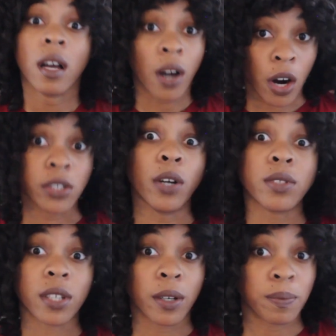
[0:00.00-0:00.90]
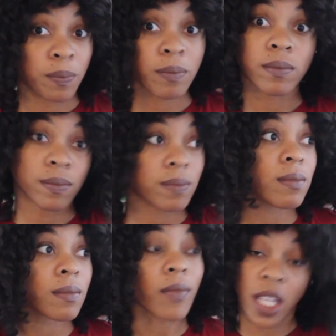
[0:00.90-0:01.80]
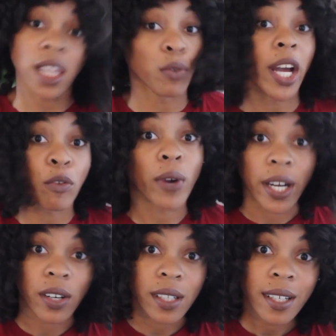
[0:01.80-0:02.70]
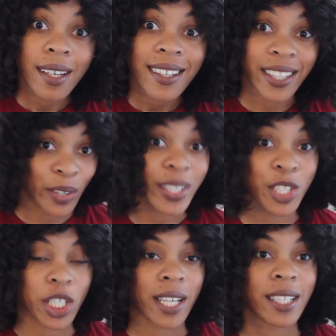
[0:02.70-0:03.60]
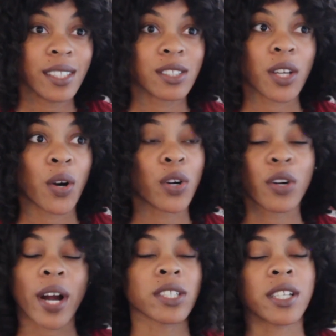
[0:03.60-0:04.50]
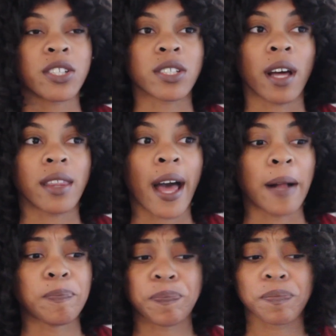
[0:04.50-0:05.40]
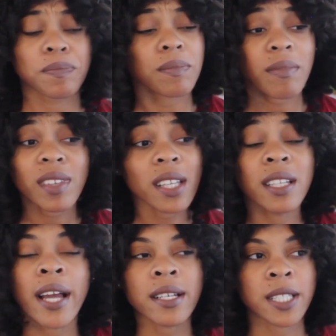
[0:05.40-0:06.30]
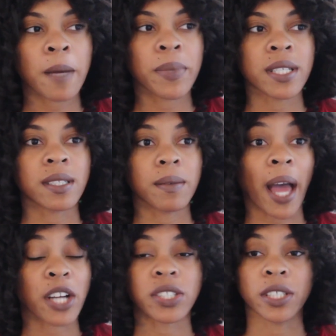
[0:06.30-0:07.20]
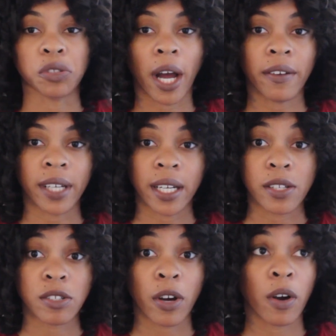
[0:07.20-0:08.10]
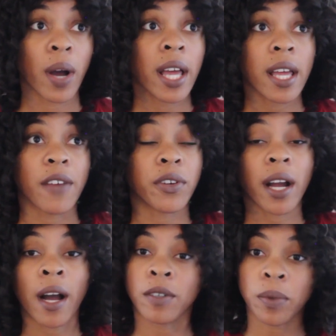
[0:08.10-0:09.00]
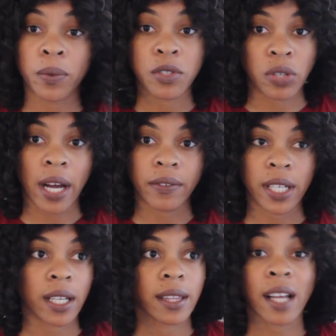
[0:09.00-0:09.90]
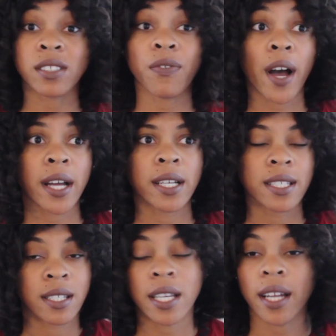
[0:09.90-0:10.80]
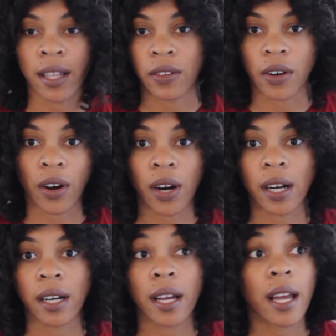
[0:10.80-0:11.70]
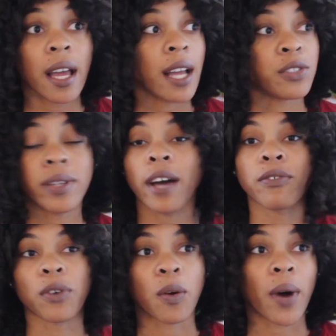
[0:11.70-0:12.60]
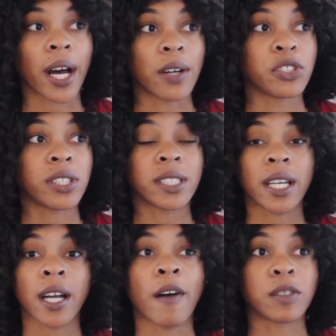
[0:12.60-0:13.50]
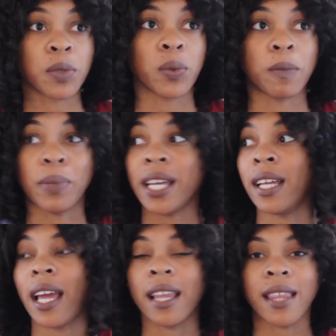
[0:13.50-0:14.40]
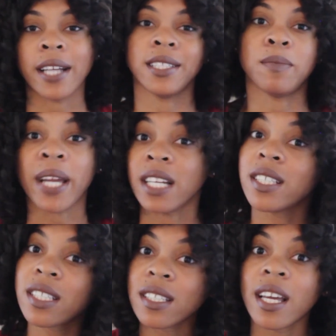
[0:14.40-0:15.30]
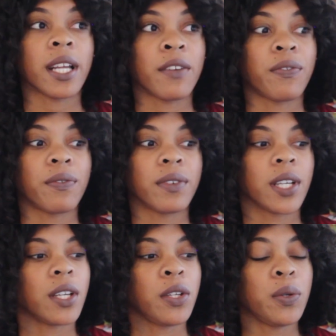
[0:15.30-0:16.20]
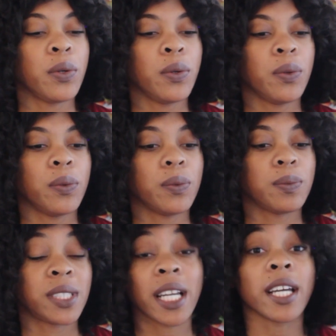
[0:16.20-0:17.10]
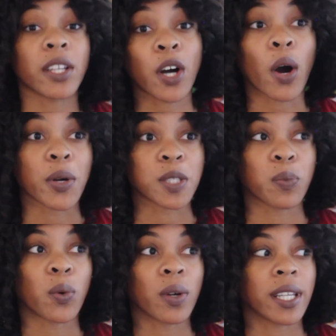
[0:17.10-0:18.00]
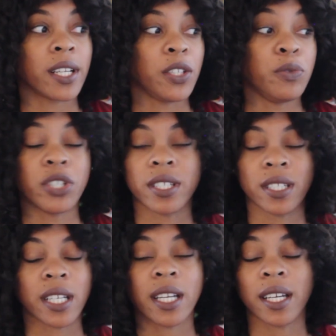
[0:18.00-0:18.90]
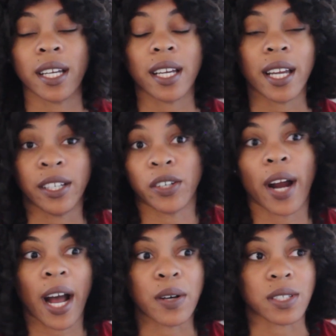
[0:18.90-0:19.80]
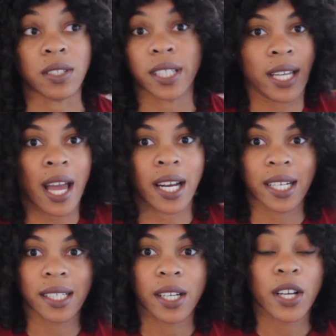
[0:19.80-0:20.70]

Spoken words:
Car notes they're real. They're legit. So congratulations on that. The next step is actually driving in it. So if you're not comfortable with driving, that's fine. Sit in the car. Do that for a while just to get comfortable with being in that space. If you sitting in the car is more than you just sitting in your house looking at it,